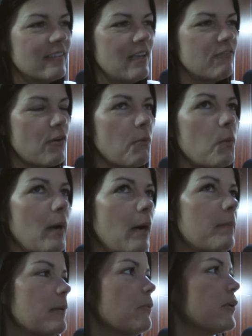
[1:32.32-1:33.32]
And from a
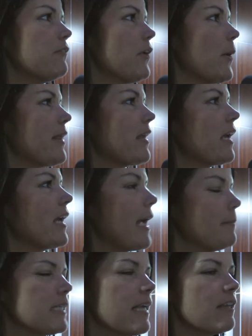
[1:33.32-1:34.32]
well-being point of view, I think it
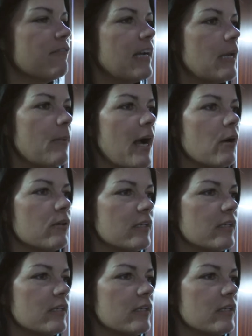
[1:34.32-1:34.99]
came together really well.